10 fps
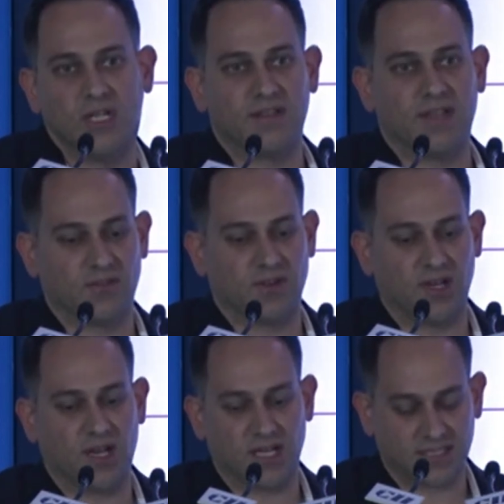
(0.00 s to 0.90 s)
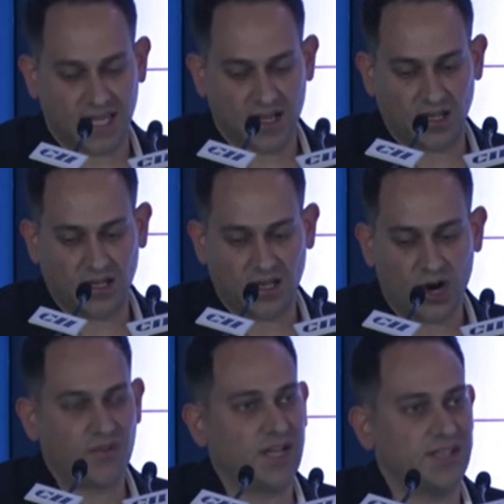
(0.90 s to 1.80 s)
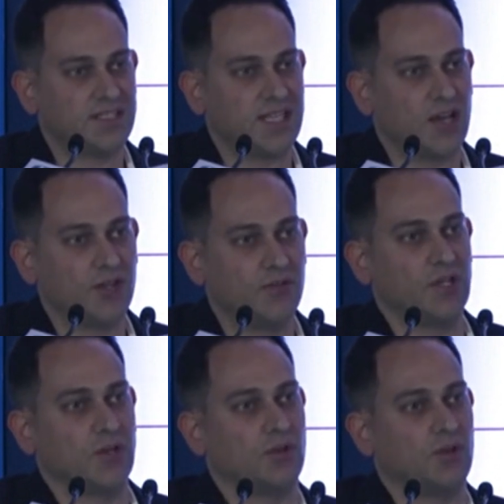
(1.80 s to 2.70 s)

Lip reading: they've a RFID tag on the vehicle,